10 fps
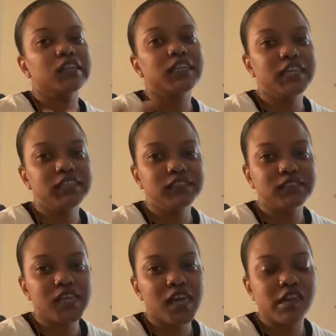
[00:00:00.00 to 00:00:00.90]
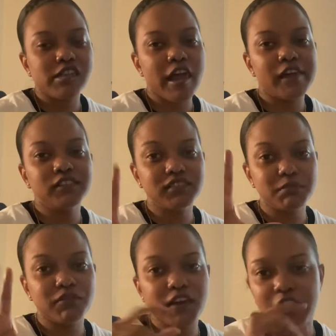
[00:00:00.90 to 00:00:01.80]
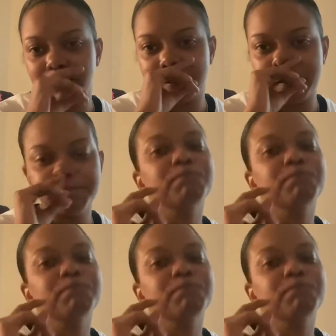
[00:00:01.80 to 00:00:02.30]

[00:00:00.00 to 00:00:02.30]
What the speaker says: ladies say that, this is number 5 again.